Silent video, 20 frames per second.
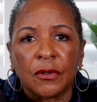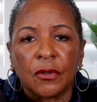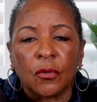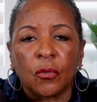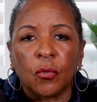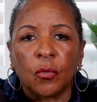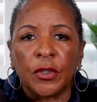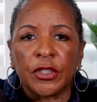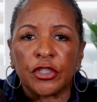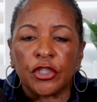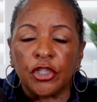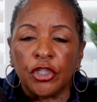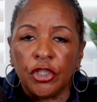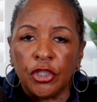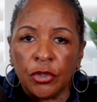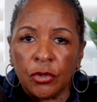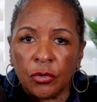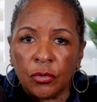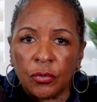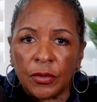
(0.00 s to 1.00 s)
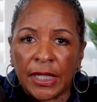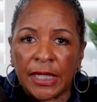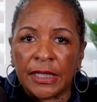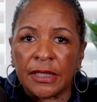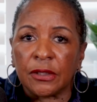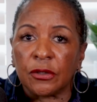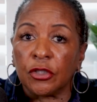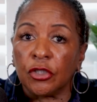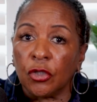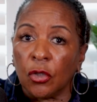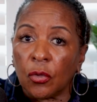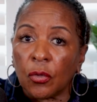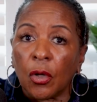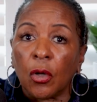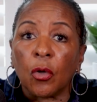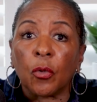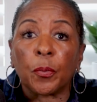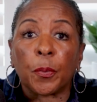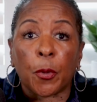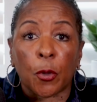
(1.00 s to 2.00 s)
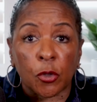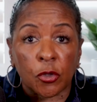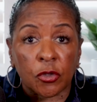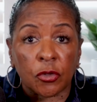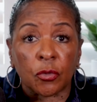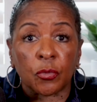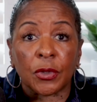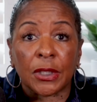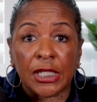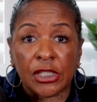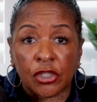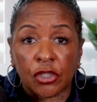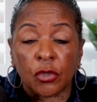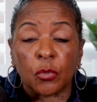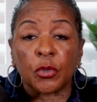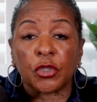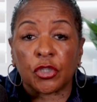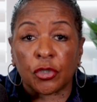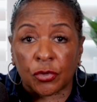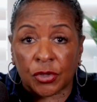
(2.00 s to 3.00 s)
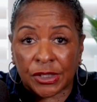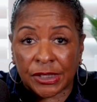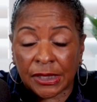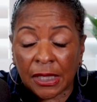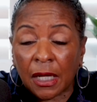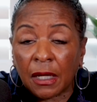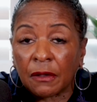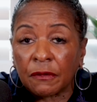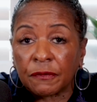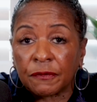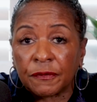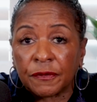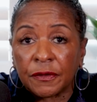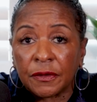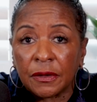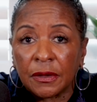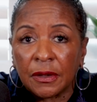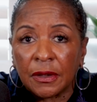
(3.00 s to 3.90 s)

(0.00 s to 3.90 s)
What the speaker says: with you and your own personal relationship with yourself.